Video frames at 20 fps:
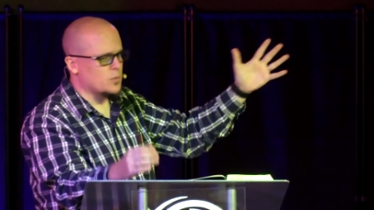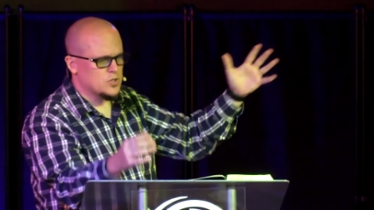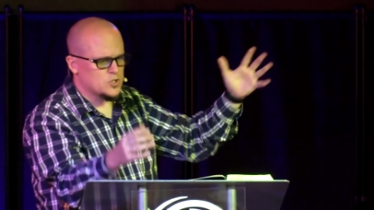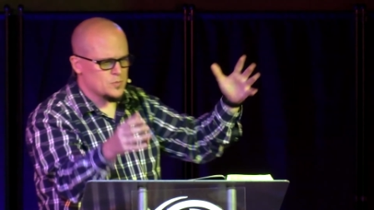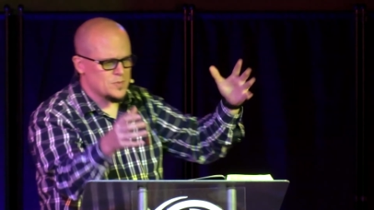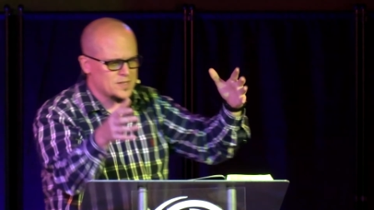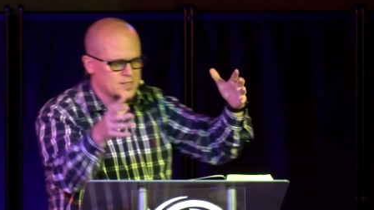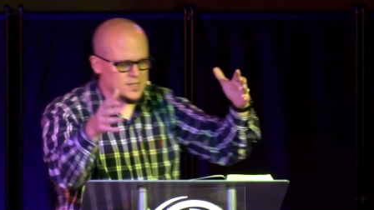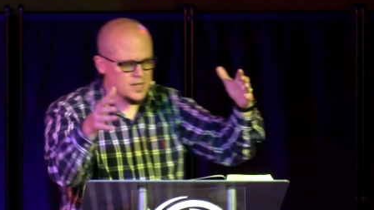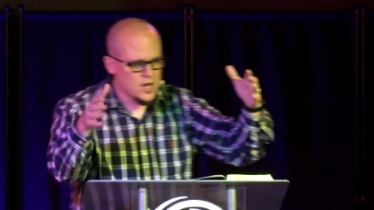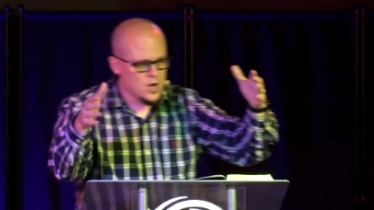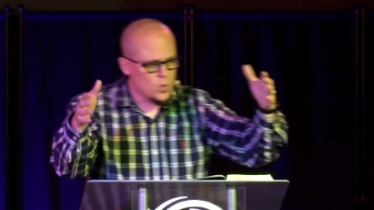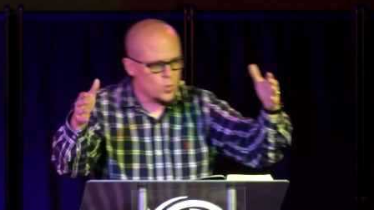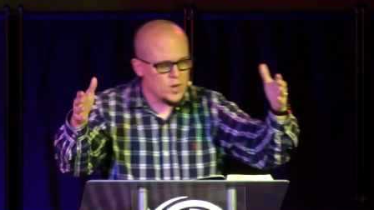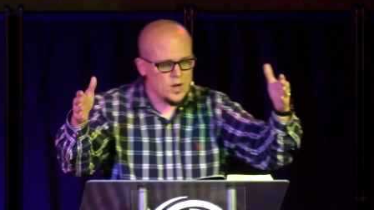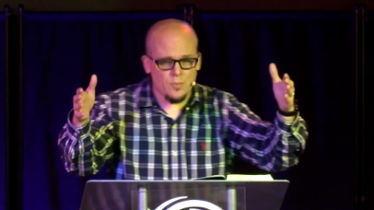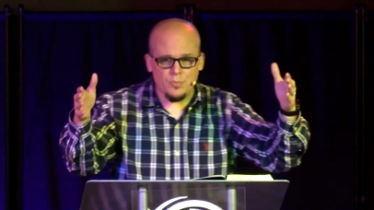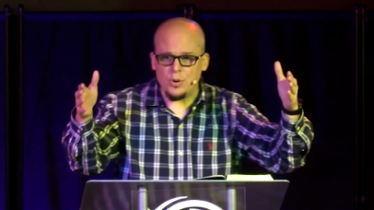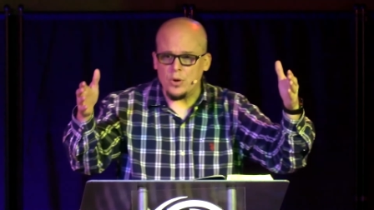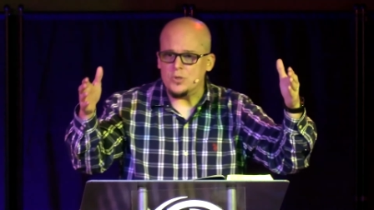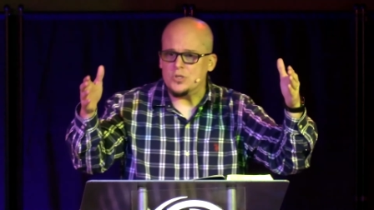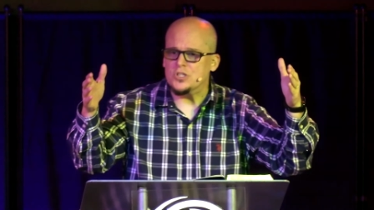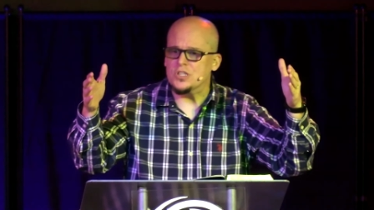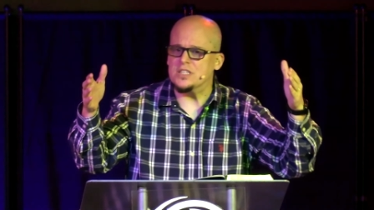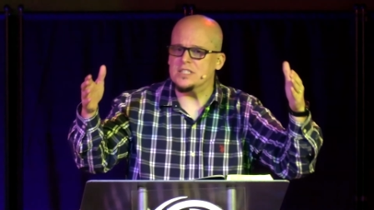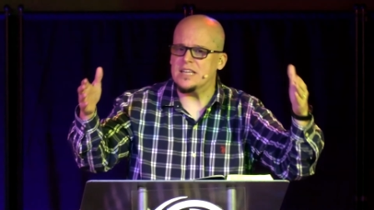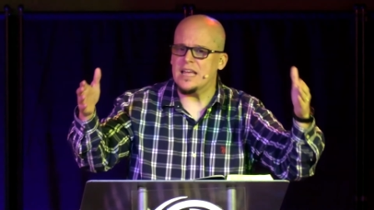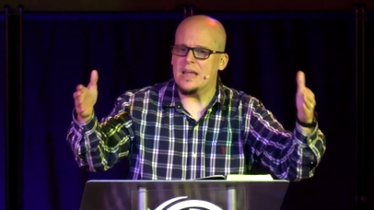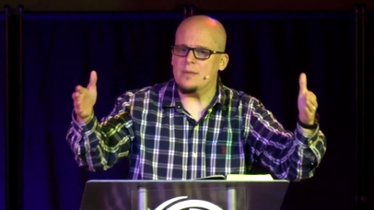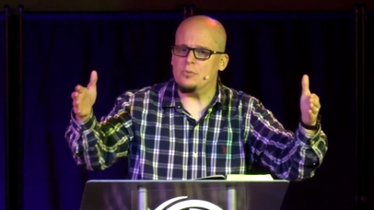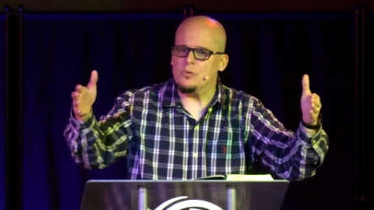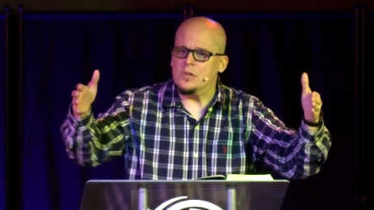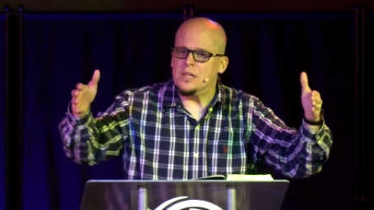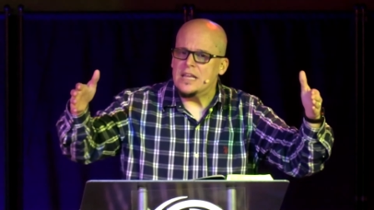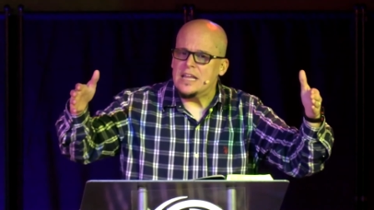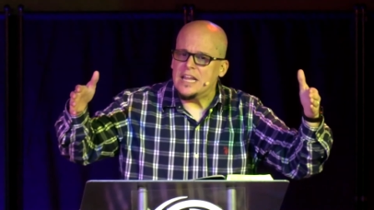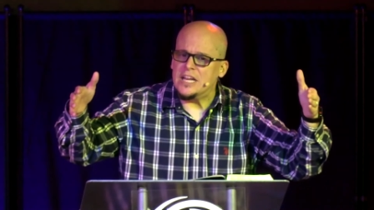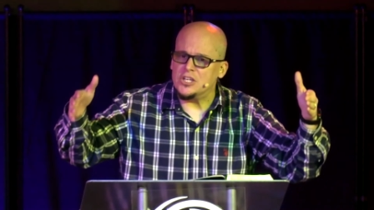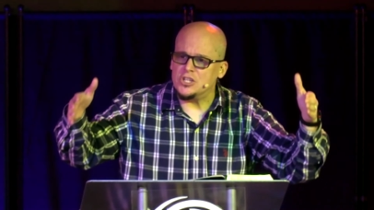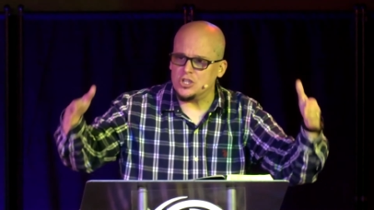which means we approach the table
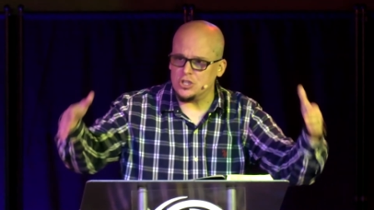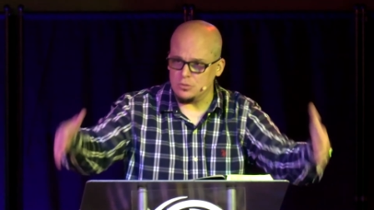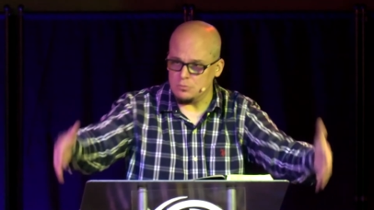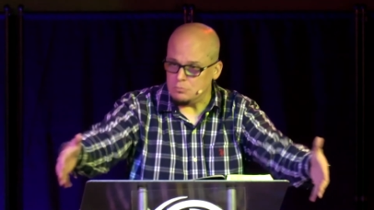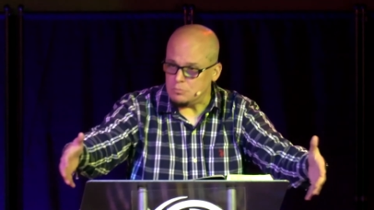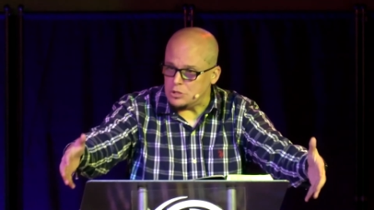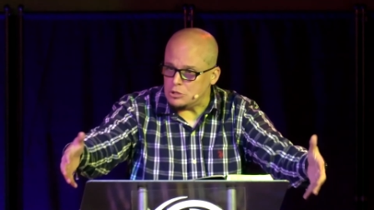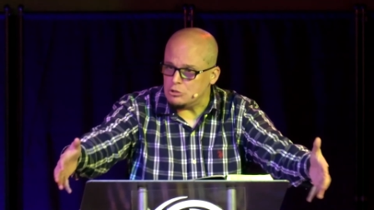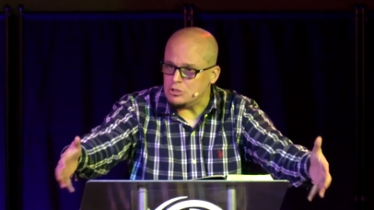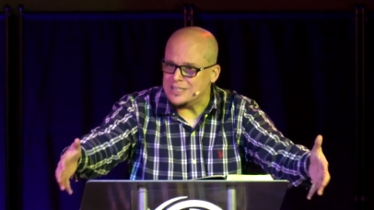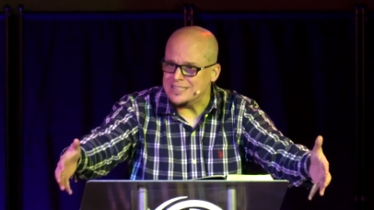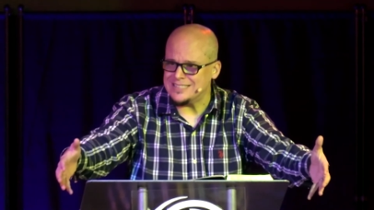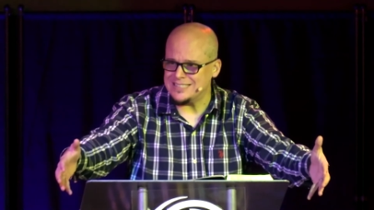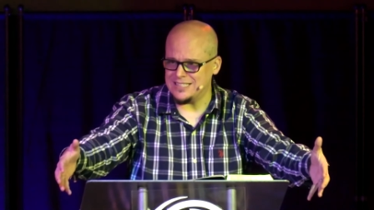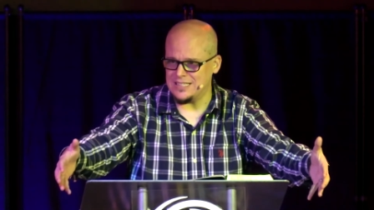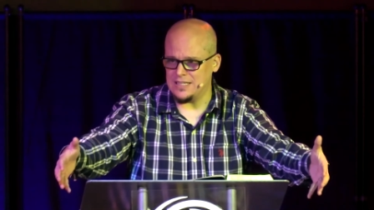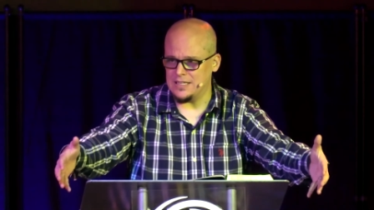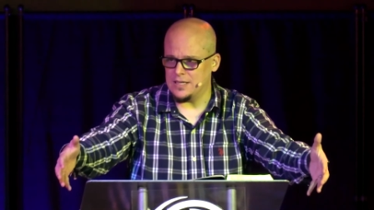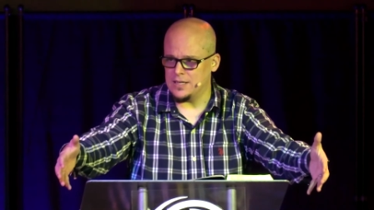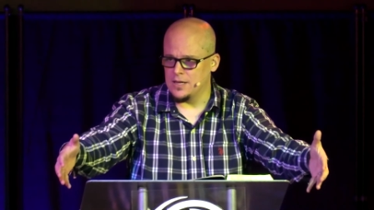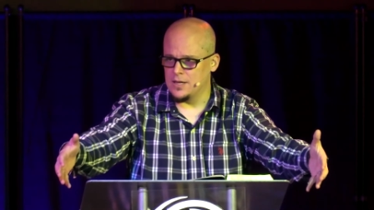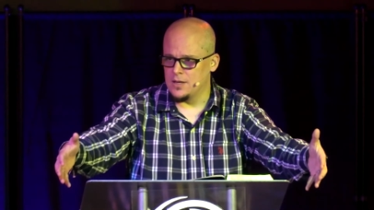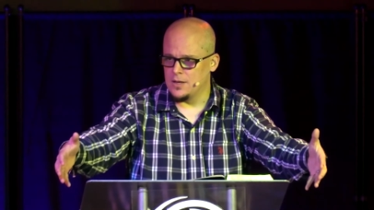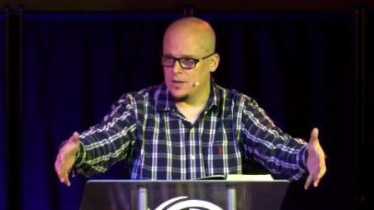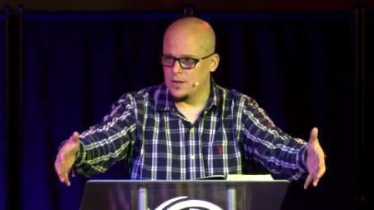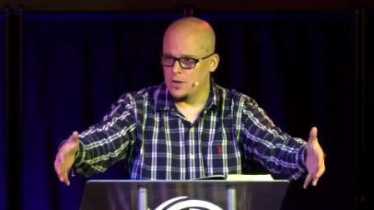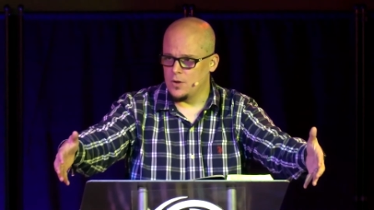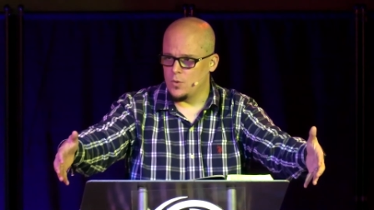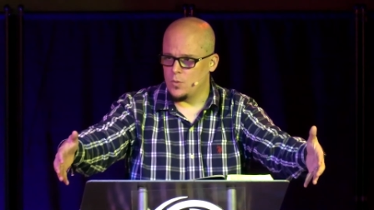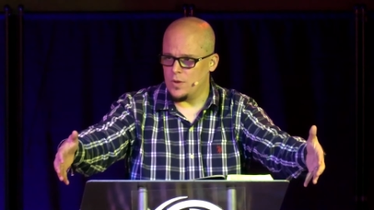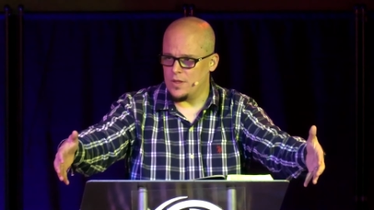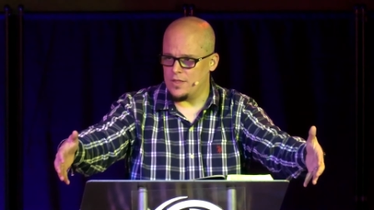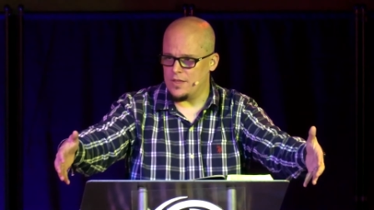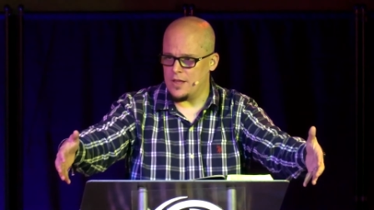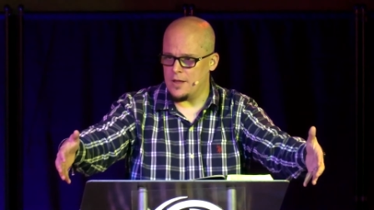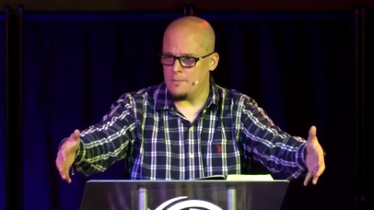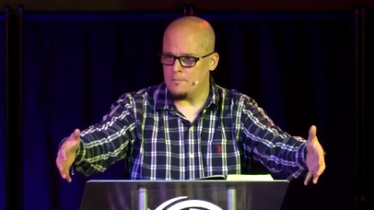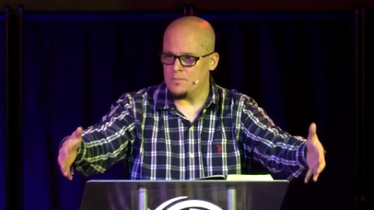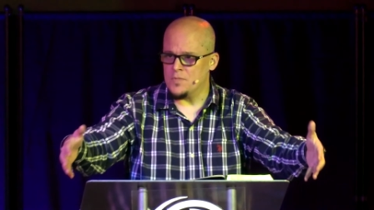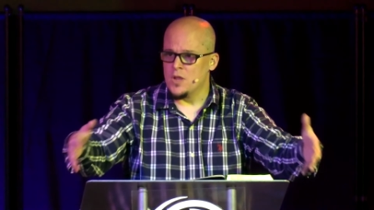in community with
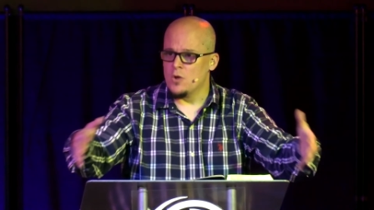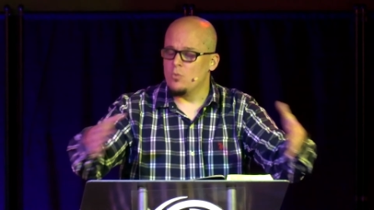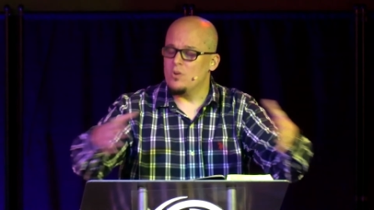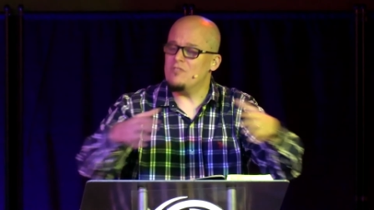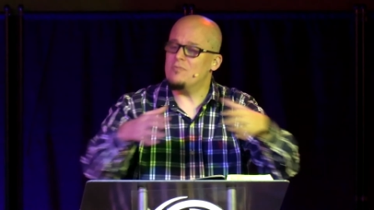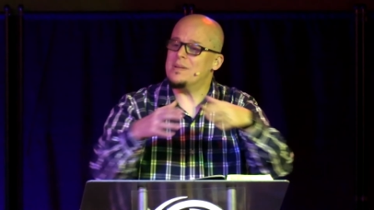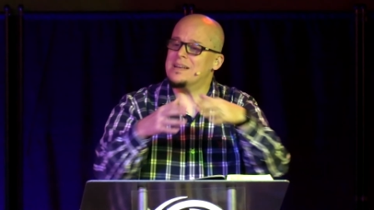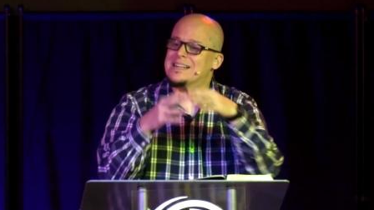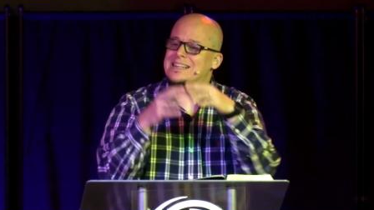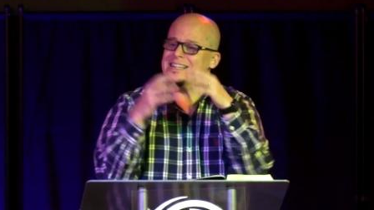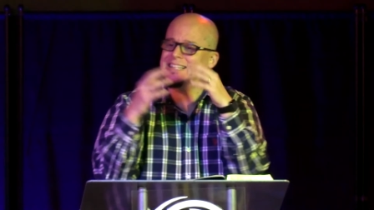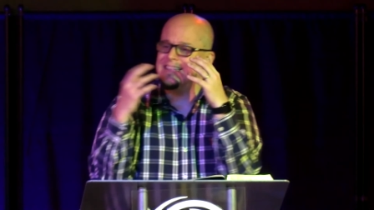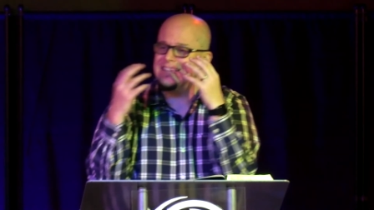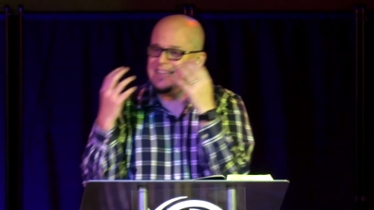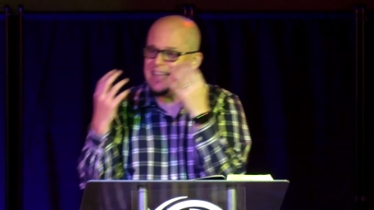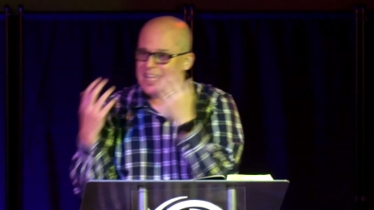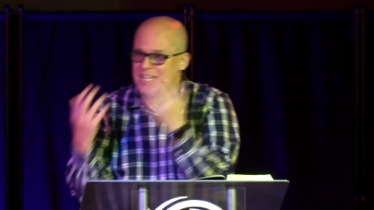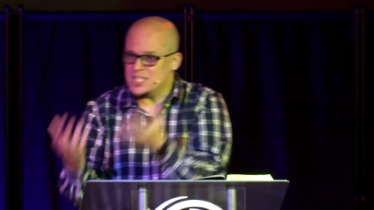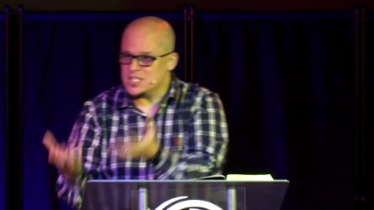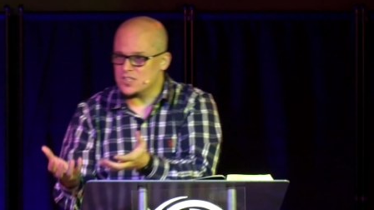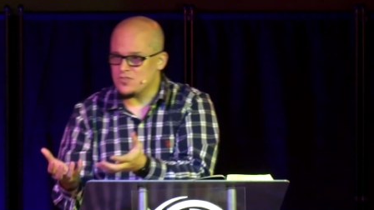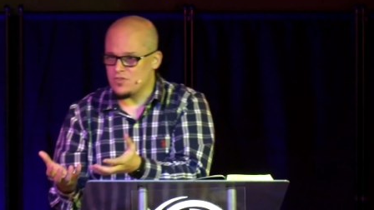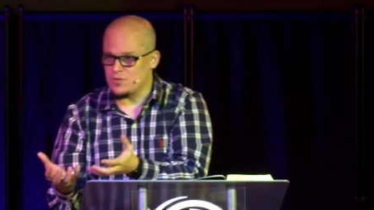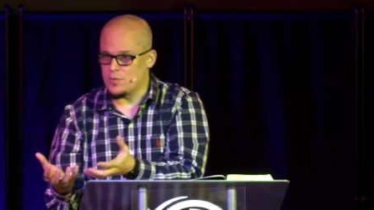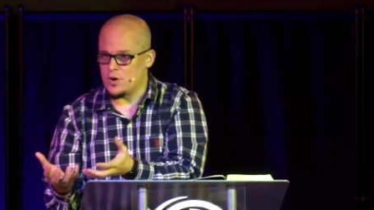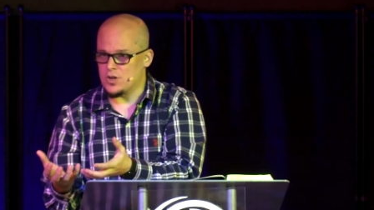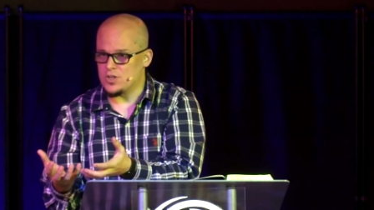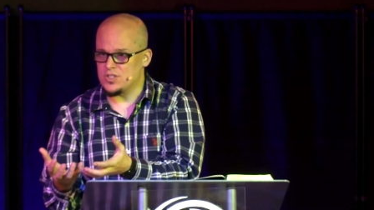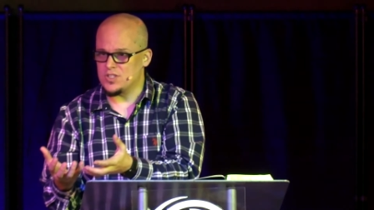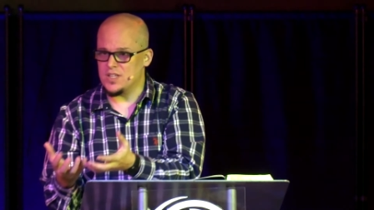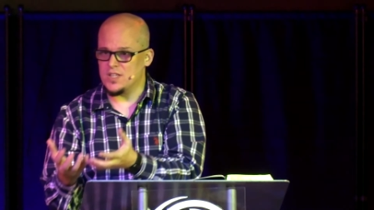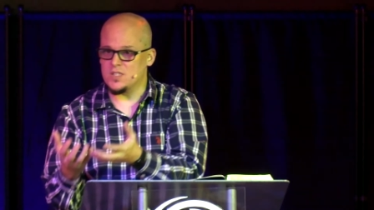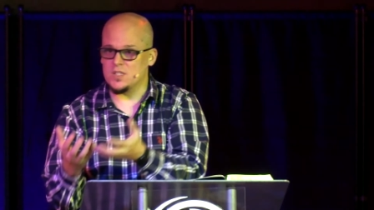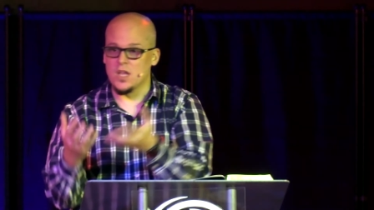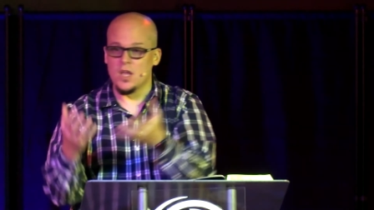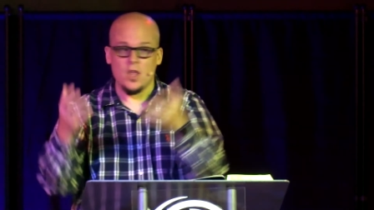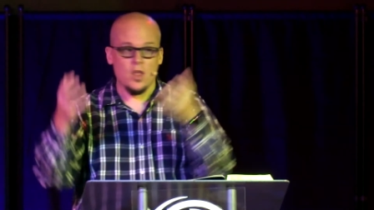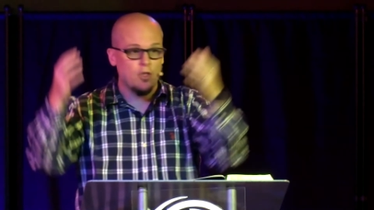him. We've been cleansed from our sins.